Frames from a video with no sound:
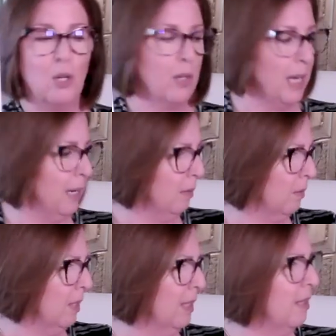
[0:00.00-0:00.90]

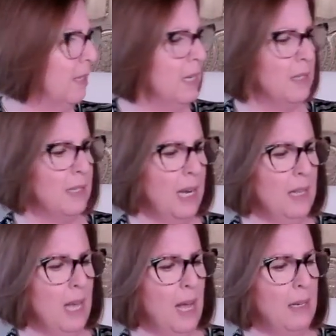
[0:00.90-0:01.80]
Did it say
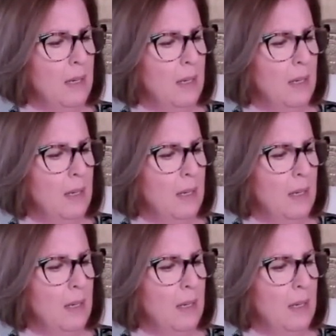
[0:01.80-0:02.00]
that?